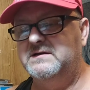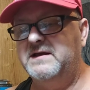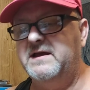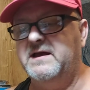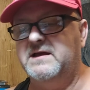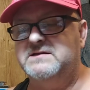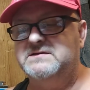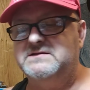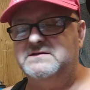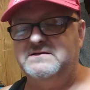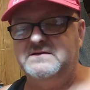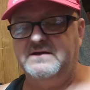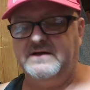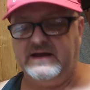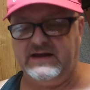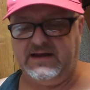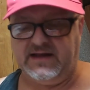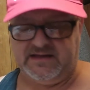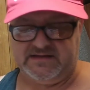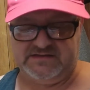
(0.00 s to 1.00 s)
Yes,
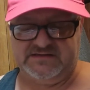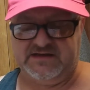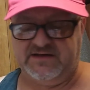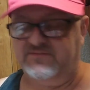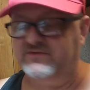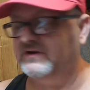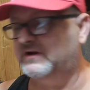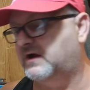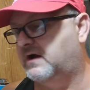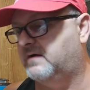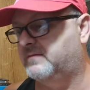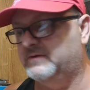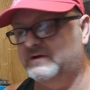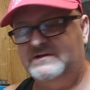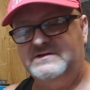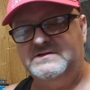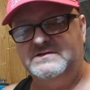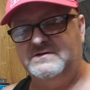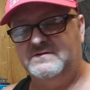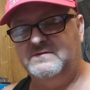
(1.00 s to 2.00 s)
I got seven
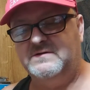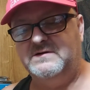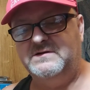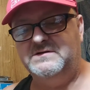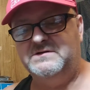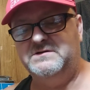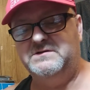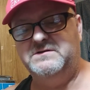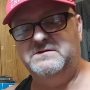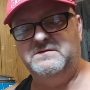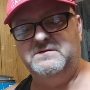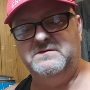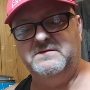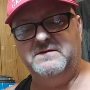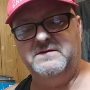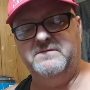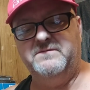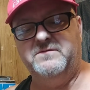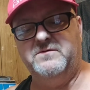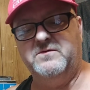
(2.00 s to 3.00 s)
comics. So one, two,
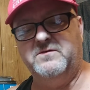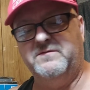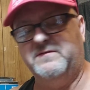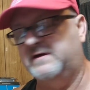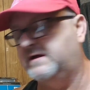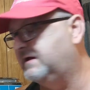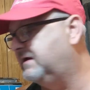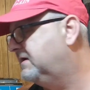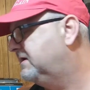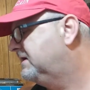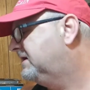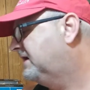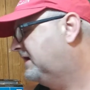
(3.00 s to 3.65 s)
three, four, five.